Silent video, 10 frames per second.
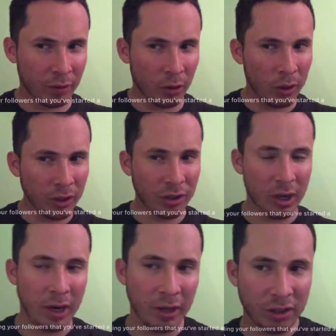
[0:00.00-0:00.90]
You can
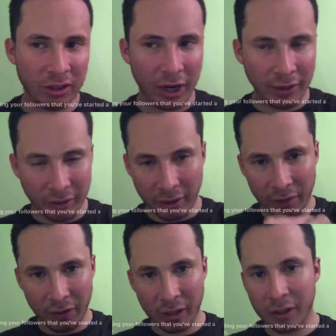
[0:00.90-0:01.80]
say it's
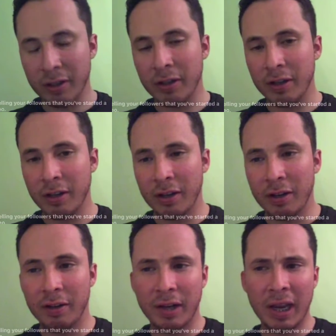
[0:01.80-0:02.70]
scientific
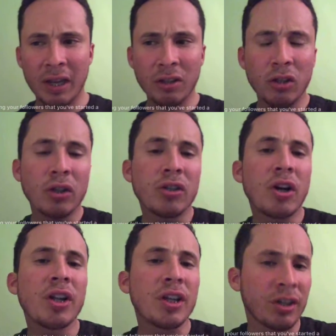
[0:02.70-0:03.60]
and to a
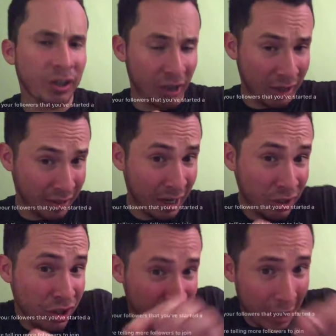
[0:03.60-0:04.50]
certain extent that
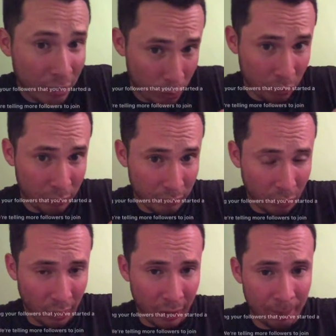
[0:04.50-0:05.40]
it's scheduled,
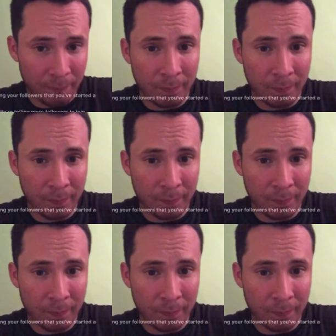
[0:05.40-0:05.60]
okay?